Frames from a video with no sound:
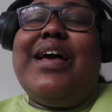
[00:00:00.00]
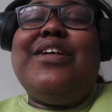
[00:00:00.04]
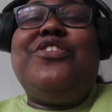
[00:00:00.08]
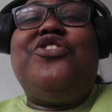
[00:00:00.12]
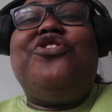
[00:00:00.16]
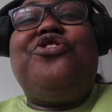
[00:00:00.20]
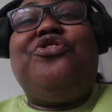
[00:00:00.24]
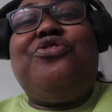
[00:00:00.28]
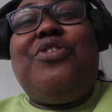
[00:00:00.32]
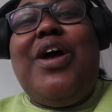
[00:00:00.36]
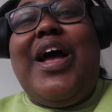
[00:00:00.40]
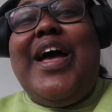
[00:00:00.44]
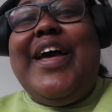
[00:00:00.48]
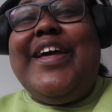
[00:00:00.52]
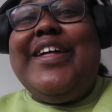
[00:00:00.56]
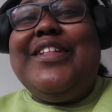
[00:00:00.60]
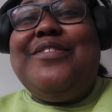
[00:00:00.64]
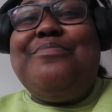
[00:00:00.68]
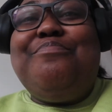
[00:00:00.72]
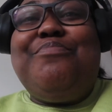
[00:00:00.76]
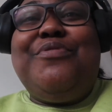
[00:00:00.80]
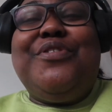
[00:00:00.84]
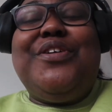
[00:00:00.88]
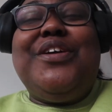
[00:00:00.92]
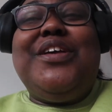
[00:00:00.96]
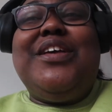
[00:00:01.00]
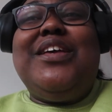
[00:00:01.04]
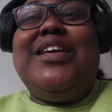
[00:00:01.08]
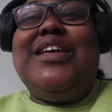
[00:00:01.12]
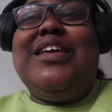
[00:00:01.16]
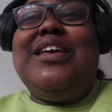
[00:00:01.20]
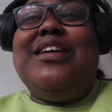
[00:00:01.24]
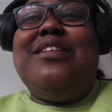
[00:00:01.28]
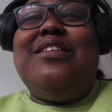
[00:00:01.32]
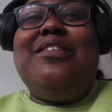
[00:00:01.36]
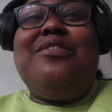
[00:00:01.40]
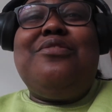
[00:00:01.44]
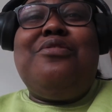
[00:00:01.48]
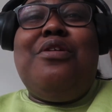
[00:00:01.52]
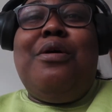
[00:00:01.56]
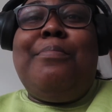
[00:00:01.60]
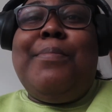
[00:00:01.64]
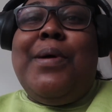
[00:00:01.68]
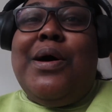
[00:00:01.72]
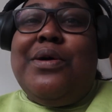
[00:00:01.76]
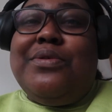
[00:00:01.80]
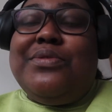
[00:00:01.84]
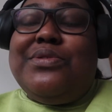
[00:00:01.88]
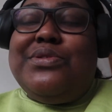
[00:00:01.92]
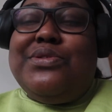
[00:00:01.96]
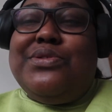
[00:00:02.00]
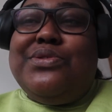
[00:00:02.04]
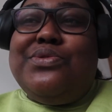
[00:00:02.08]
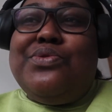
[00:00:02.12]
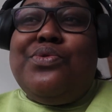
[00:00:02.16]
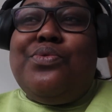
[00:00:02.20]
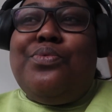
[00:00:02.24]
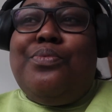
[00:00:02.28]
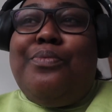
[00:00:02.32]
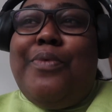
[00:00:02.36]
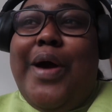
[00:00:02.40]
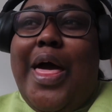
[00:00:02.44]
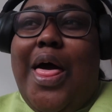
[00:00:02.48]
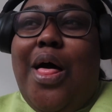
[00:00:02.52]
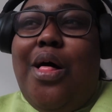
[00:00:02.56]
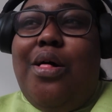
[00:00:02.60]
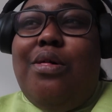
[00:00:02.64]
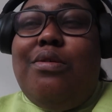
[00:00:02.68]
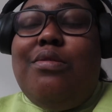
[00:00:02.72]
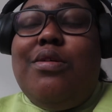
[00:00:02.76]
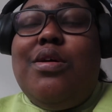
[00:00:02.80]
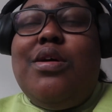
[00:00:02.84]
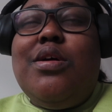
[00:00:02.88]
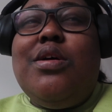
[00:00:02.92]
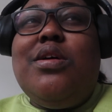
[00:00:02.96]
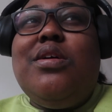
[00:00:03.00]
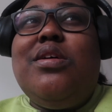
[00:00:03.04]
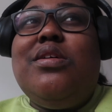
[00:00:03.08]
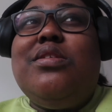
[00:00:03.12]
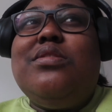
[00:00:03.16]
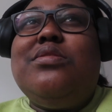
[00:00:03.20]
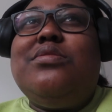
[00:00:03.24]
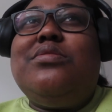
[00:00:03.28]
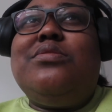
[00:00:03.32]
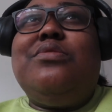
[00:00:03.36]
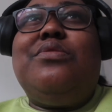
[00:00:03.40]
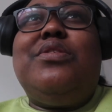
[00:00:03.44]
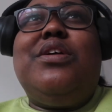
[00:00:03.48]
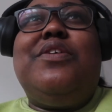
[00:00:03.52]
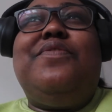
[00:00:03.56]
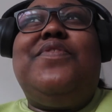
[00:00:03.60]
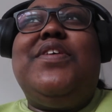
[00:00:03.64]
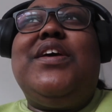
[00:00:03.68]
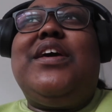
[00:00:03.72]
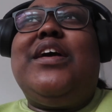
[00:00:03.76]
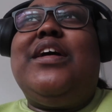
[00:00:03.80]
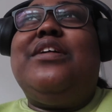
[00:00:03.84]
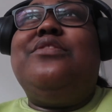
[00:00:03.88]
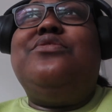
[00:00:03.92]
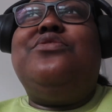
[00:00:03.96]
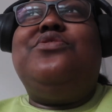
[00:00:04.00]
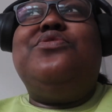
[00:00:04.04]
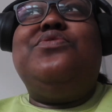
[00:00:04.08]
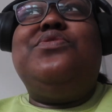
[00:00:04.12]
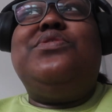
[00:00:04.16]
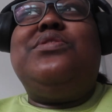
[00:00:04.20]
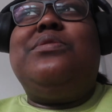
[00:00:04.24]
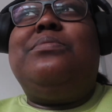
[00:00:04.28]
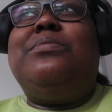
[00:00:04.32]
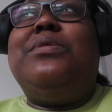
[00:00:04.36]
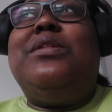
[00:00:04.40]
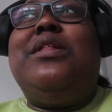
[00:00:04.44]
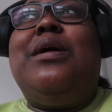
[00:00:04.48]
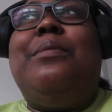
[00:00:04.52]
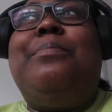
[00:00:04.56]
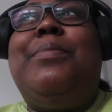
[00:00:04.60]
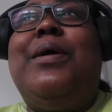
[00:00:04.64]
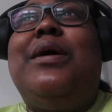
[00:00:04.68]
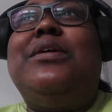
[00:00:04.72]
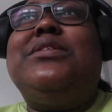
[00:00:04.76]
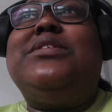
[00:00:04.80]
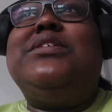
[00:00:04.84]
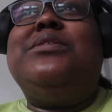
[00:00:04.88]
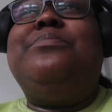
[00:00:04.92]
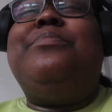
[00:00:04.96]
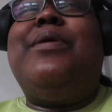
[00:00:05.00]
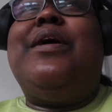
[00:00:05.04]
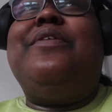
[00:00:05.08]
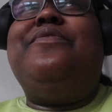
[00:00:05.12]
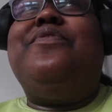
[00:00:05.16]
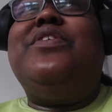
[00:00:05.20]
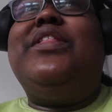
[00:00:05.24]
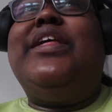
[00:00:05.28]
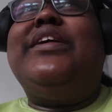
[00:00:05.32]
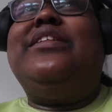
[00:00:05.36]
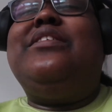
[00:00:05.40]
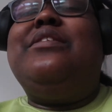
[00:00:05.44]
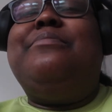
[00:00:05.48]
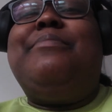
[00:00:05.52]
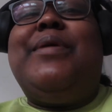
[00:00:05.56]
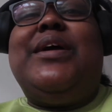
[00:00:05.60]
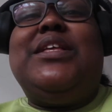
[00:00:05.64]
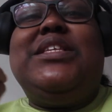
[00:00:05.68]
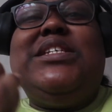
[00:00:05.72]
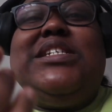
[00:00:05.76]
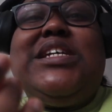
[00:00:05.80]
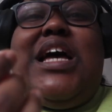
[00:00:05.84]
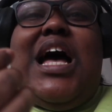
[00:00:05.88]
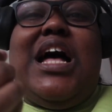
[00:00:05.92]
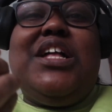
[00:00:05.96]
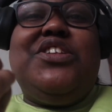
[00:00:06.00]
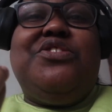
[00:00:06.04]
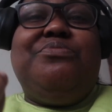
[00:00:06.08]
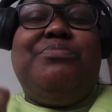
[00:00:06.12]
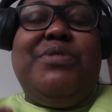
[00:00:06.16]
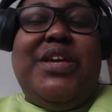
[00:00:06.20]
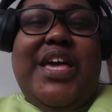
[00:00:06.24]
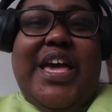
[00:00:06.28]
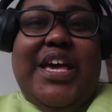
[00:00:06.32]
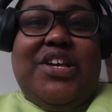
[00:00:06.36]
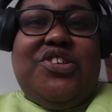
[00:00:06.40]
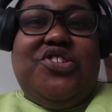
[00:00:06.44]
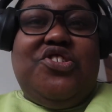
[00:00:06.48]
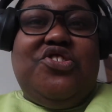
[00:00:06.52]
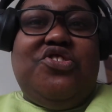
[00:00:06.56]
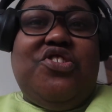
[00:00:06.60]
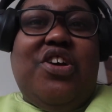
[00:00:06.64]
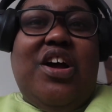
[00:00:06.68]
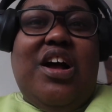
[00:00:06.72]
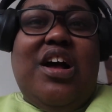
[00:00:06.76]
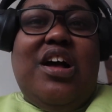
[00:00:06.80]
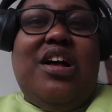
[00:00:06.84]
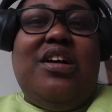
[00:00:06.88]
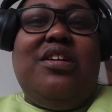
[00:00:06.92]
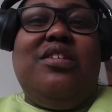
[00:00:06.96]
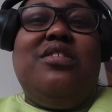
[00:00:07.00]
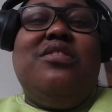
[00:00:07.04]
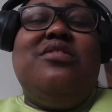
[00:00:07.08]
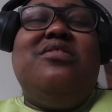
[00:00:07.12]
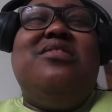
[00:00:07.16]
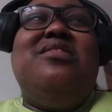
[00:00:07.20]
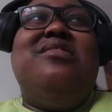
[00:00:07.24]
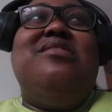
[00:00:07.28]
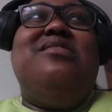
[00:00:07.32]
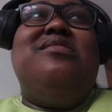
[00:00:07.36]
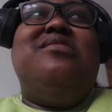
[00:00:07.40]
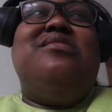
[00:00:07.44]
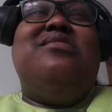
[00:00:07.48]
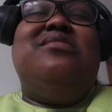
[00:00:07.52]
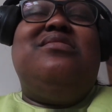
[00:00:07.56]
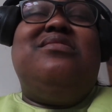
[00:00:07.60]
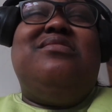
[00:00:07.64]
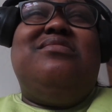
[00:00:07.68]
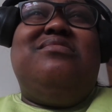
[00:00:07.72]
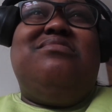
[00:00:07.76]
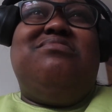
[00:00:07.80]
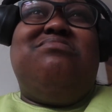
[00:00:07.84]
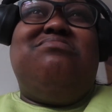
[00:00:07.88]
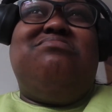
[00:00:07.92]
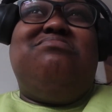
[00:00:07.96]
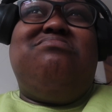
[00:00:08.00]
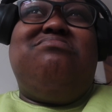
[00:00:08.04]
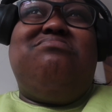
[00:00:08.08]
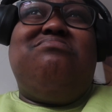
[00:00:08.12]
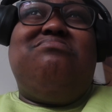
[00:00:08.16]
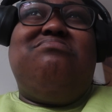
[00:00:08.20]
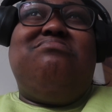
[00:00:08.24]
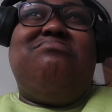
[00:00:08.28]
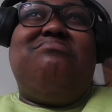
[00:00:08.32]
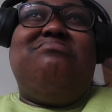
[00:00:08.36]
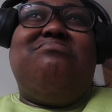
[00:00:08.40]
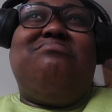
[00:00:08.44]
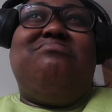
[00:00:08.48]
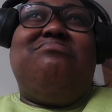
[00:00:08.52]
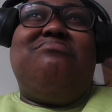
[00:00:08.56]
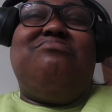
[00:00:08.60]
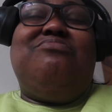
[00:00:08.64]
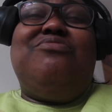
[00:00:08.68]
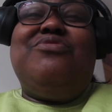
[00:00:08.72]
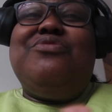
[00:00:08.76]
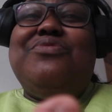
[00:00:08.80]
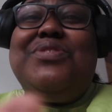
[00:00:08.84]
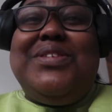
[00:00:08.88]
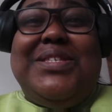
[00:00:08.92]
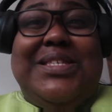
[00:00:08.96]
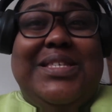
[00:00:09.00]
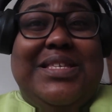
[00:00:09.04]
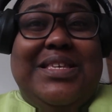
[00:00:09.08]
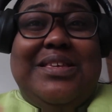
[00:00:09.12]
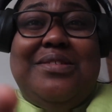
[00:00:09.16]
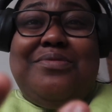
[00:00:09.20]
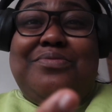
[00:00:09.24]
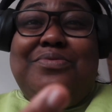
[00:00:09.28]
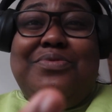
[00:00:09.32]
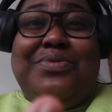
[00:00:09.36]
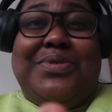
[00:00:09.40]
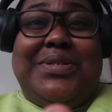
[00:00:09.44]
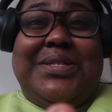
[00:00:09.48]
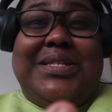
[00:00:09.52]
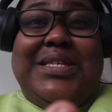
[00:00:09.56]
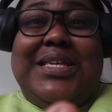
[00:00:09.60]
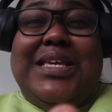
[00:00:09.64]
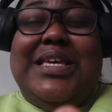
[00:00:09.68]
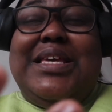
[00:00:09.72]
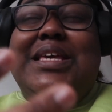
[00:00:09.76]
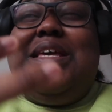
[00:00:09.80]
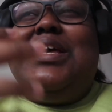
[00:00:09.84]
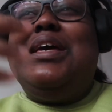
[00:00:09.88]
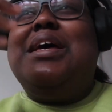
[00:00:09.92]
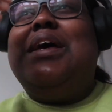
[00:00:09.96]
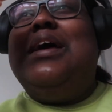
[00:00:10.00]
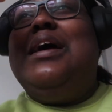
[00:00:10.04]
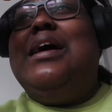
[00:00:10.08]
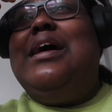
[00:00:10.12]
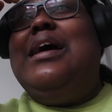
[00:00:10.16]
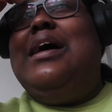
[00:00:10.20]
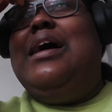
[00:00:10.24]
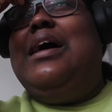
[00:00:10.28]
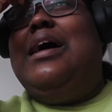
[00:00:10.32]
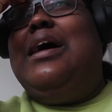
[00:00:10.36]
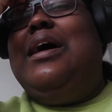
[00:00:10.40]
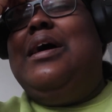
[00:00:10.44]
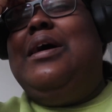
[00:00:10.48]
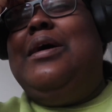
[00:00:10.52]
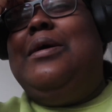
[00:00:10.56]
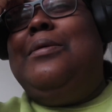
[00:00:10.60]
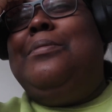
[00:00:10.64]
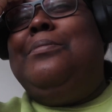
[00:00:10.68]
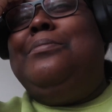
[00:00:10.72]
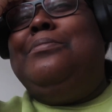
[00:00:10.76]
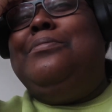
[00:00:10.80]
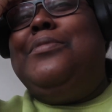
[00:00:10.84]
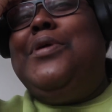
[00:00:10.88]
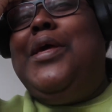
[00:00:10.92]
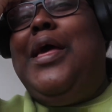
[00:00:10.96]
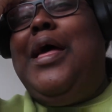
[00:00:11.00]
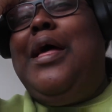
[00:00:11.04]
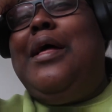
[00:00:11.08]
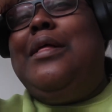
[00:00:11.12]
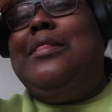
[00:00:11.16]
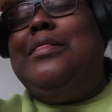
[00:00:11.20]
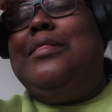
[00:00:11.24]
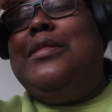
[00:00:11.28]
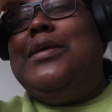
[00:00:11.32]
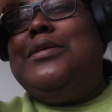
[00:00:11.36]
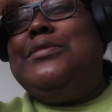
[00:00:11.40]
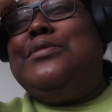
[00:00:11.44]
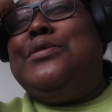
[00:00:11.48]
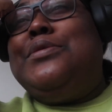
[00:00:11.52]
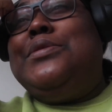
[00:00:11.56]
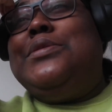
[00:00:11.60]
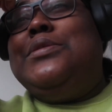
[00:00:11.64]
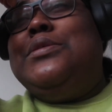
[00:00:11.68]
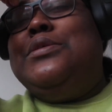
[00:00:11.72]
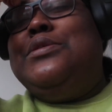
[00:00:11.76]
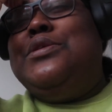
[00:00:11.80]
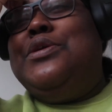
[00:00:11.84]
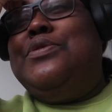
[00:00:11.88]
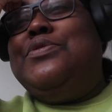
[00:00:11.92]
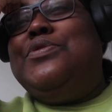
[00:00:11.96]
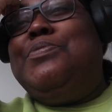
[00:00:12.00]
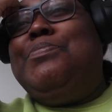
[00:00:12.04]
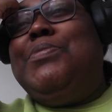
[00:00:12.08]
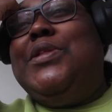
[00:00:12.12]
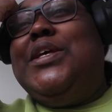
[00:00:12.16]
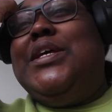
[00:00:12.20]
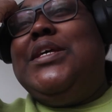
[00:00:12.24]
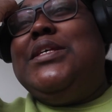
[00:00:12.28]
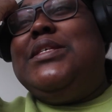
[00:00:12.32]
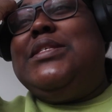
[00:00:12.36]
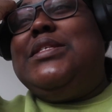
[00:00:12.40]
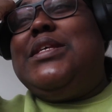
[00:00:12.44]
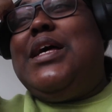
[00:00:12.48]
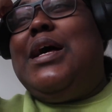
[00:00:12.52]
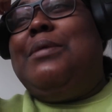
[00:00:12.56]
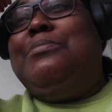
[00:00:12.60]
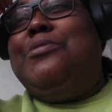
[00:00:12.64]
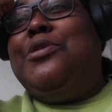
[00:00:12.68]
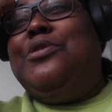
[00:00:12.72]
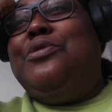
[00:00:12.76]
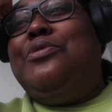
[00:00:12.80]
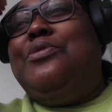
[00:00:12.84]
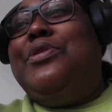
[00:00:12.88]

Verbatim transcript: I tried but it didn't come out so well so if they can do something about it but i feel like they might charge me extra Ugh, we'll see we'll see um yeah let's go to the nail place i'm not